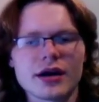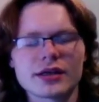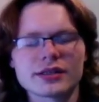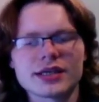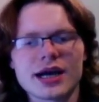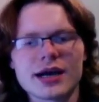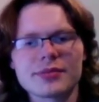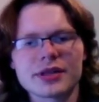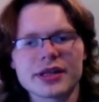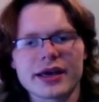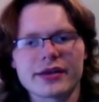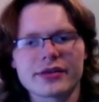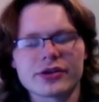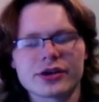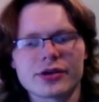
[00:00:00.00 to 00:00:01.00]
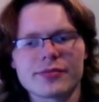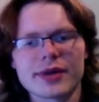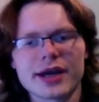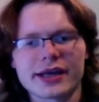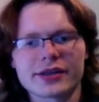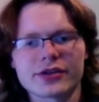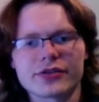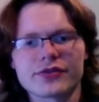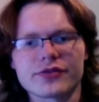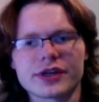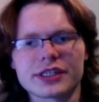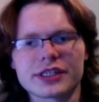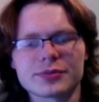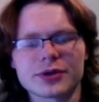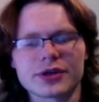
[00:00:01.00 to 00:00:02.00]
On top of that, looking back at their
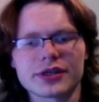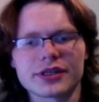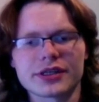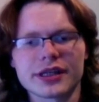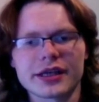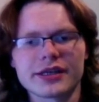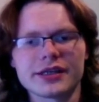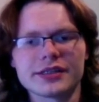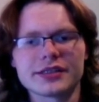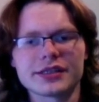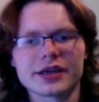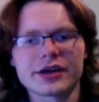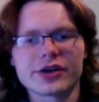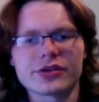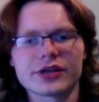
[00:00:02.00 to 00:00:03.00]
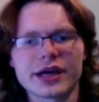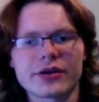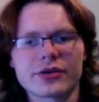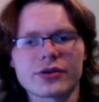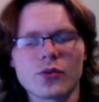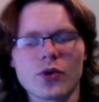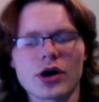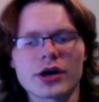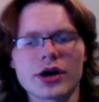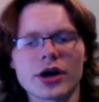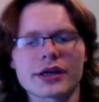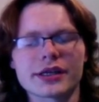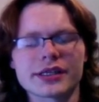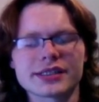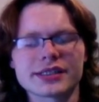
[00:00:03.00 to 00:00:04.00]
Facebook, they need to narrow down what
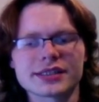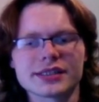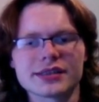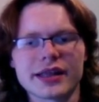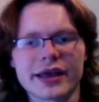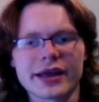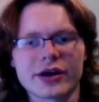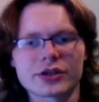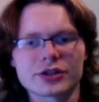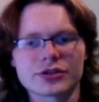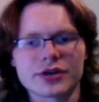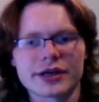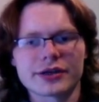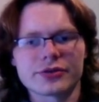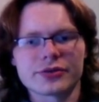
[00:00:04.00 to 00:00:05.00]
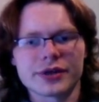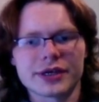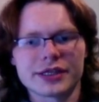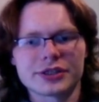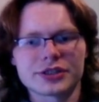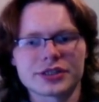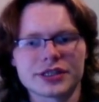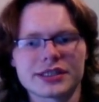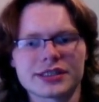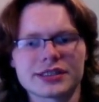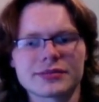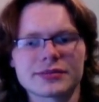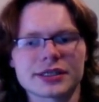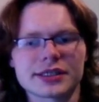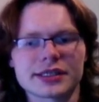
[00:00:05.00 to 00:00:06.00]
audiences they are trying to reach. It
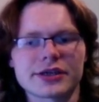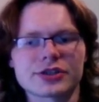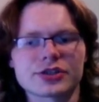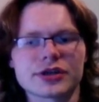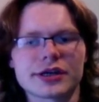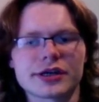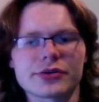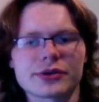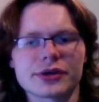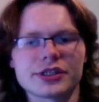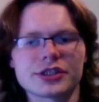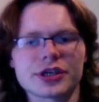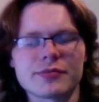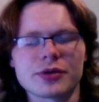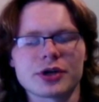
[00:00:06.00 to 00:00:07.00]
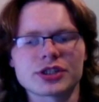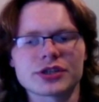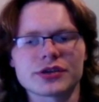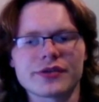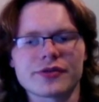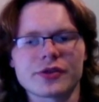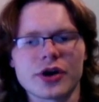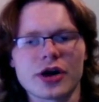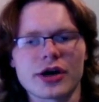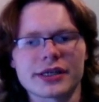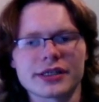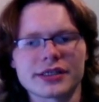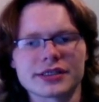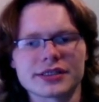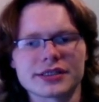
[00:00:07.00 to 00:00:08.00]
seems like they are trying to reach a bunch of different
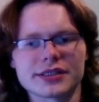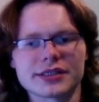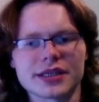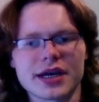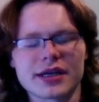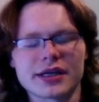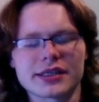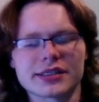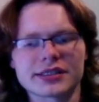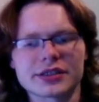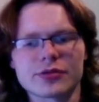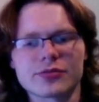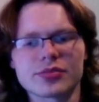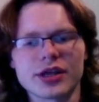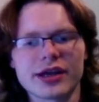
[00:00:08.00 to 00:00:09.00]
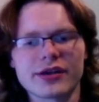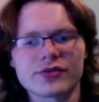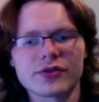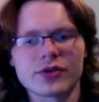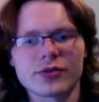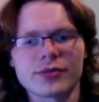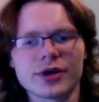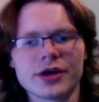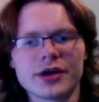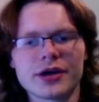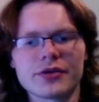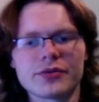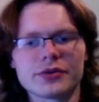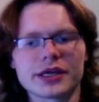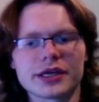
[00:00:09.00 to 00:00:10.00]
audiences on a single platform
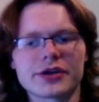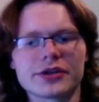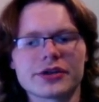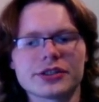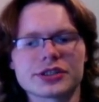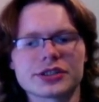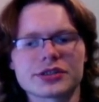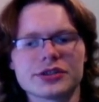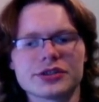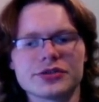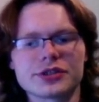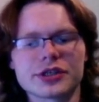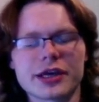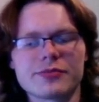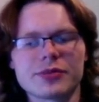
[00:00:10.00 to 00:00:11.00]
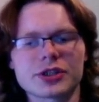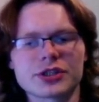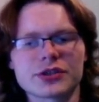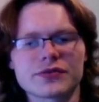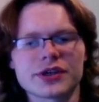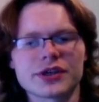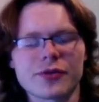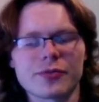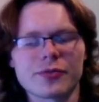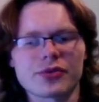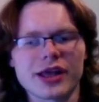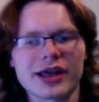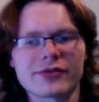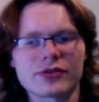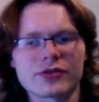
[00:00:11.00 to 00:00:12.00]
when they could just use a bunch of
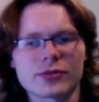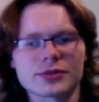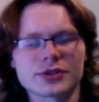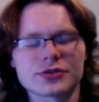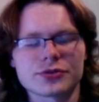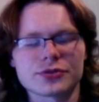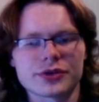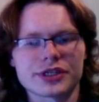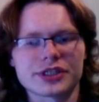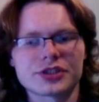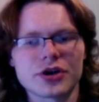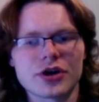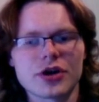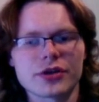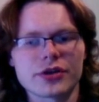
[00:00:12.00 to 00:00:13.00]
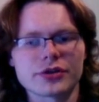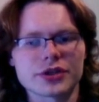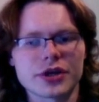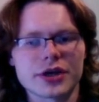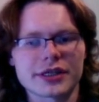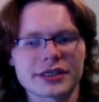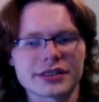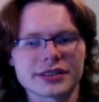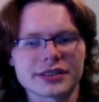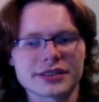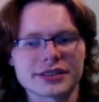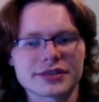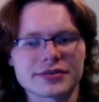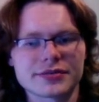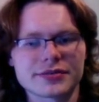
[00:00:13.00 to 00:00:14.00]
different platforms to reach all those
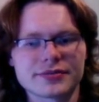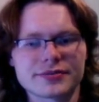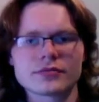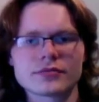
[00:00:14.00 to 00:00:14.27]
audiences.